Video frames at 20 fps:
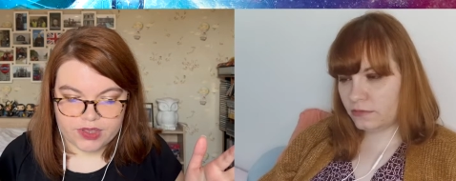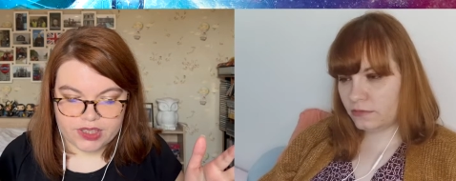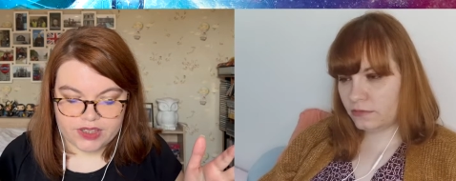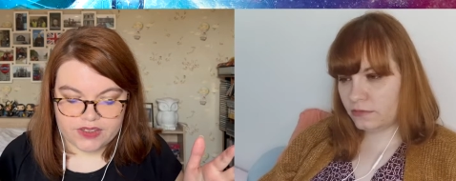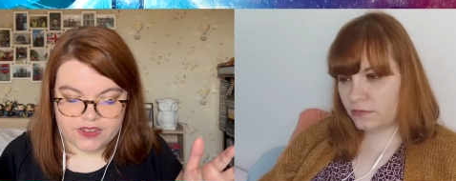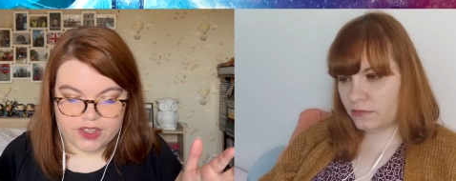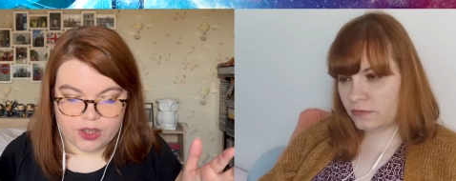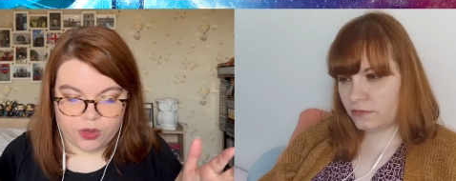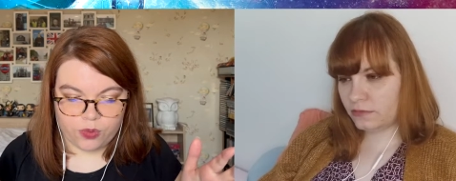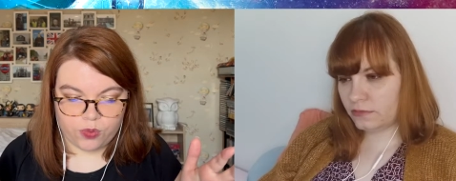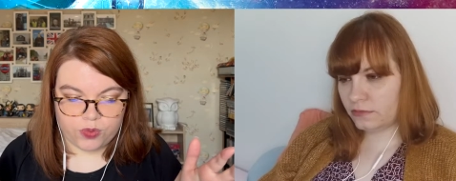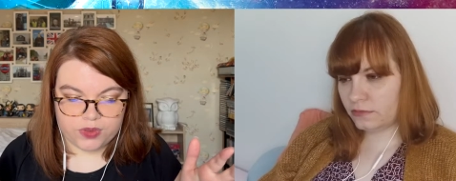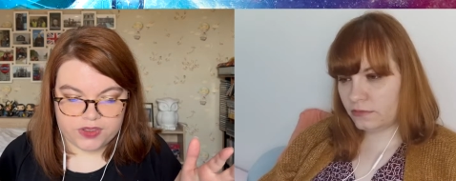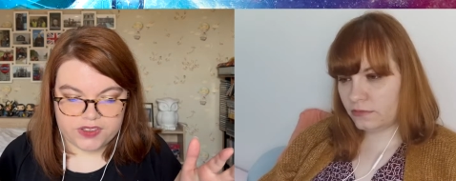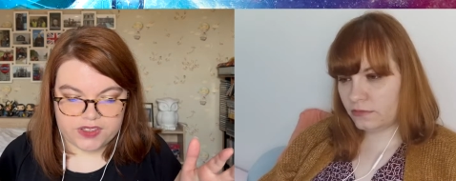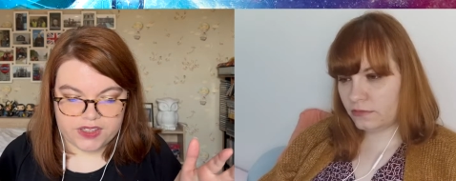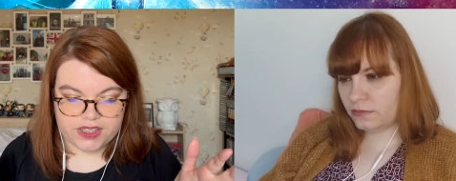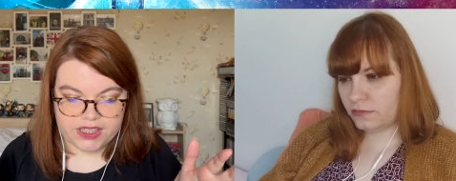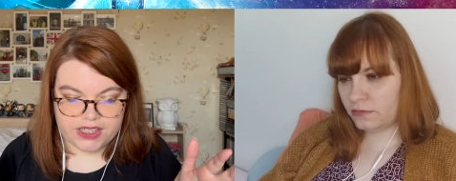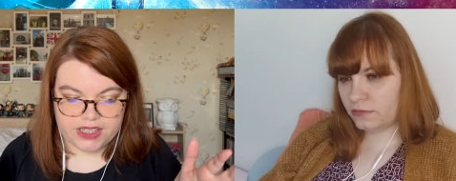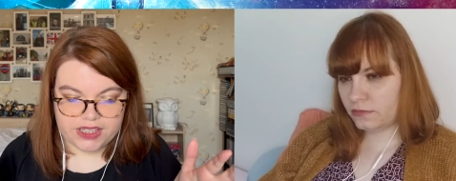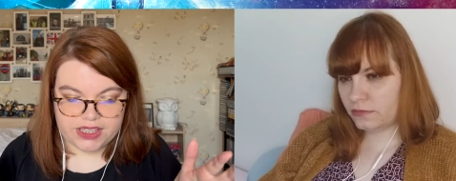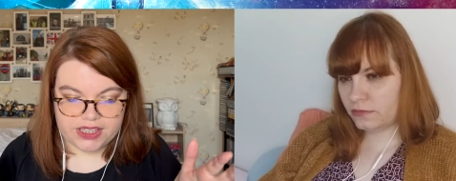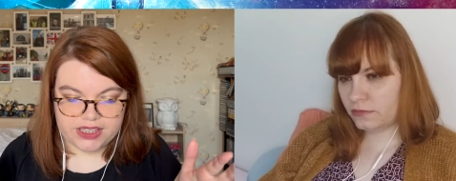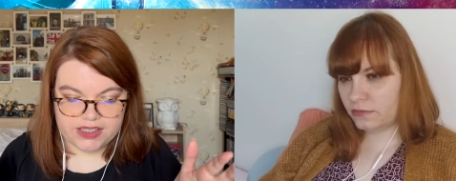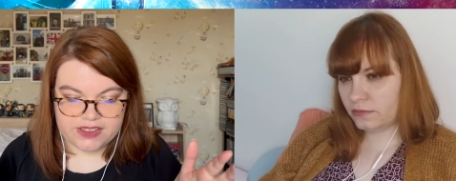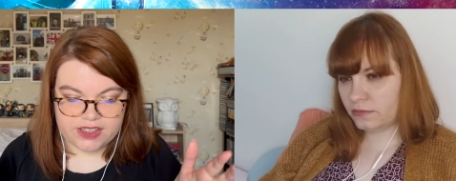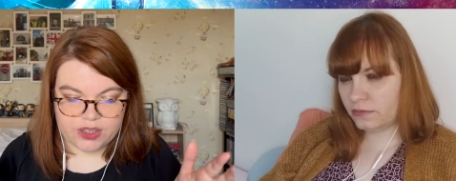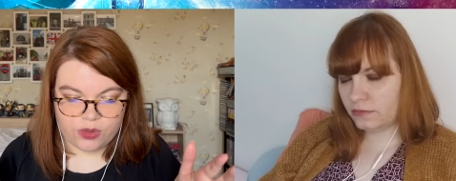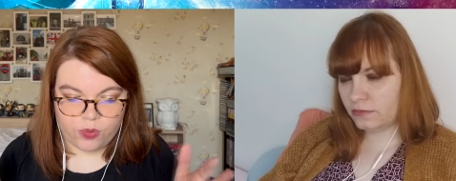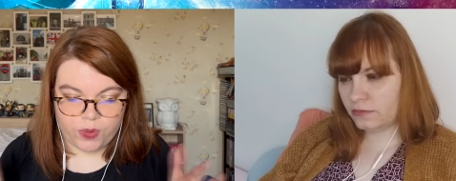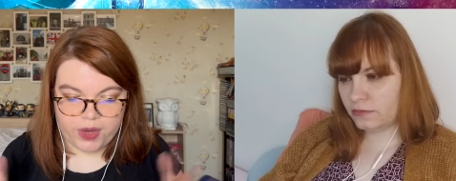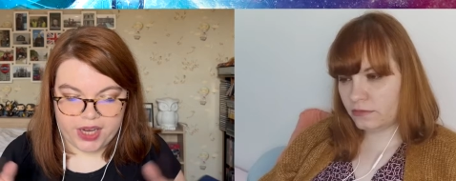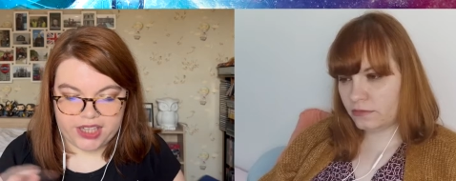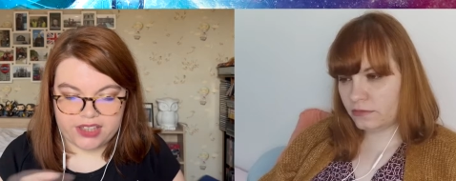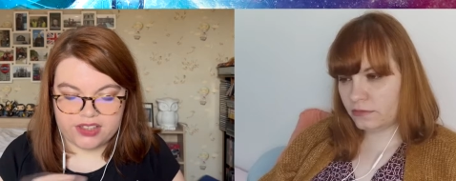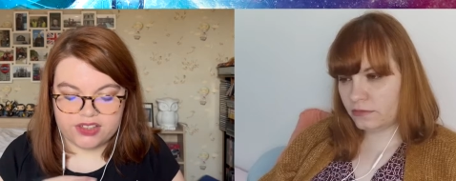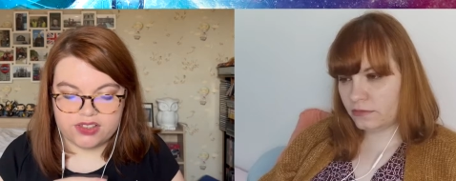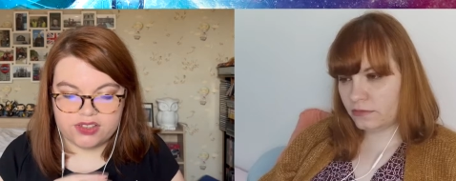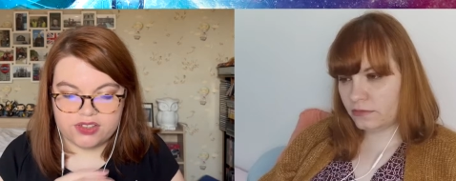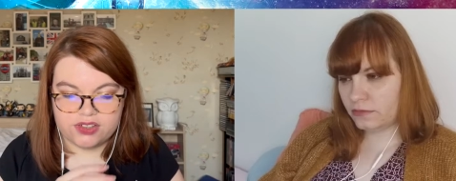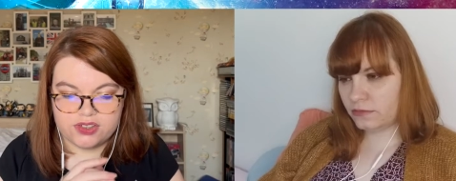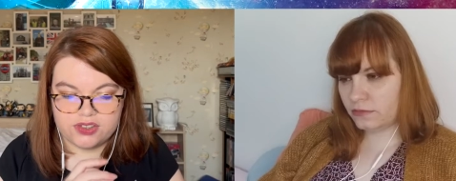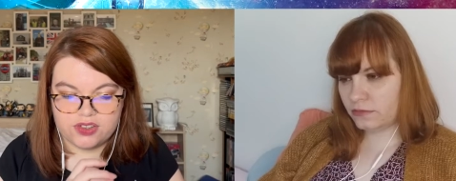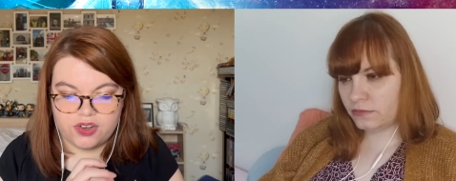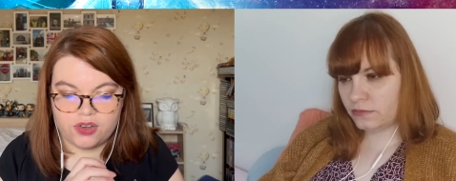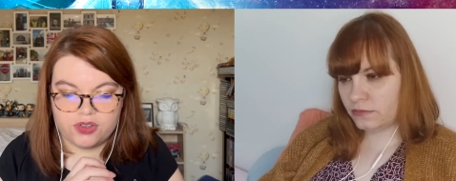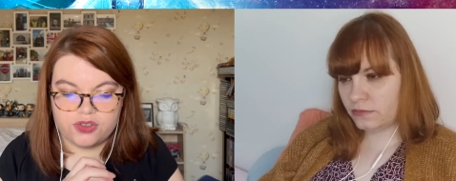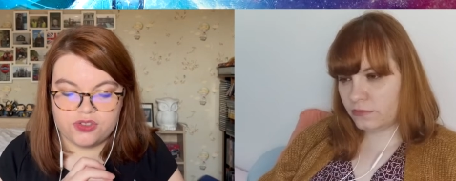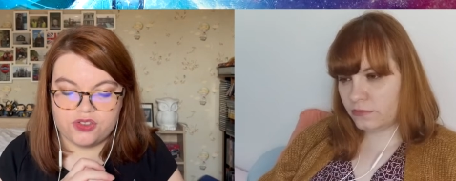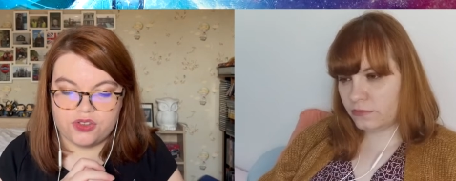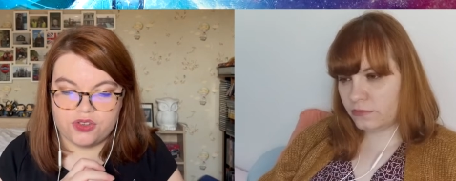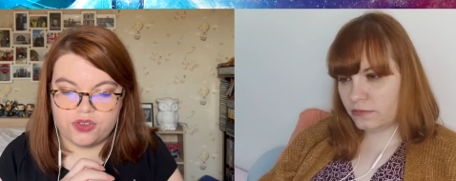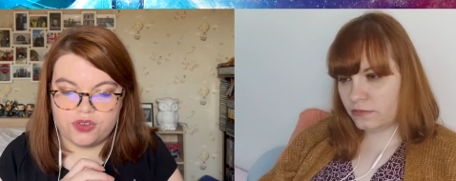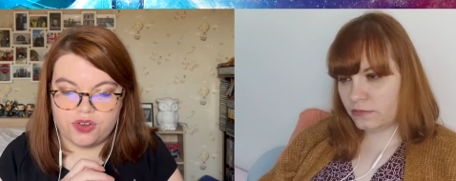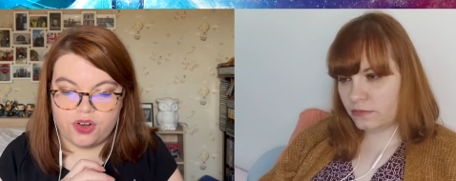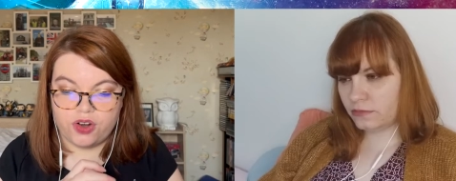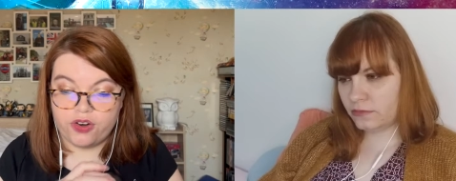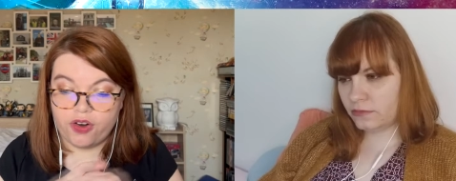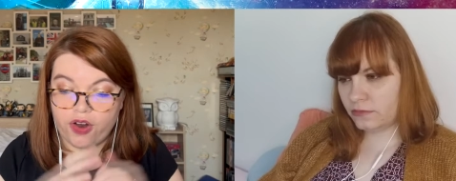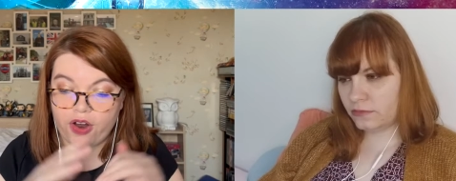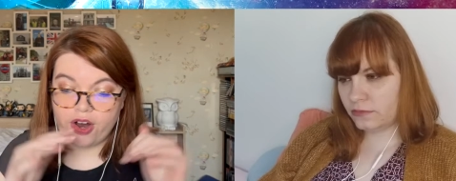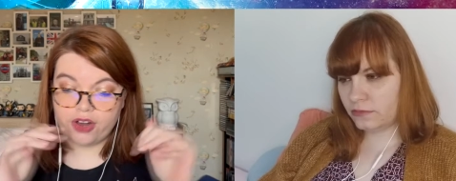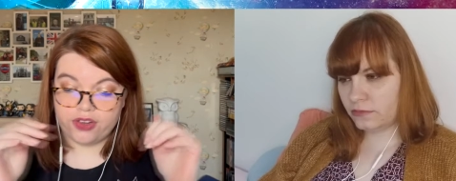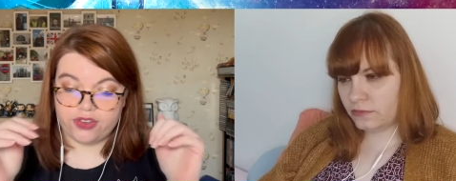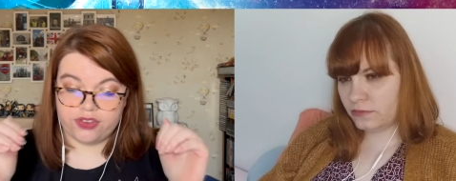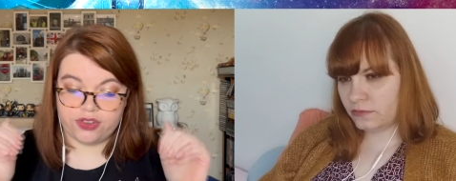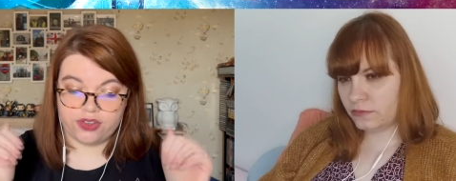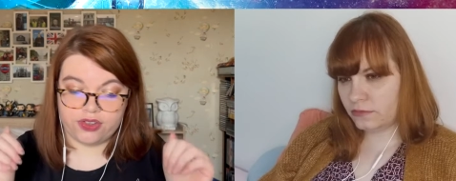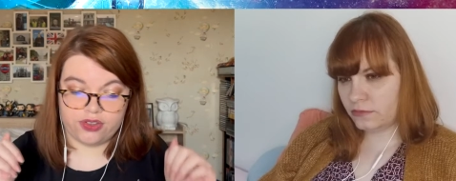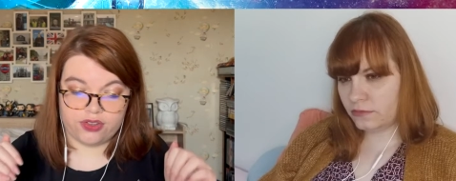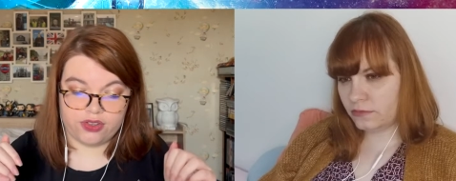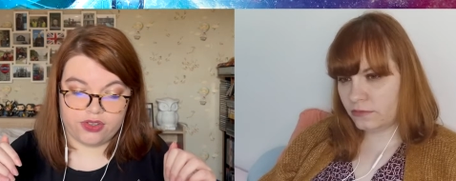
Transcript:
Speaker 1: they they they went uh, on the on Earth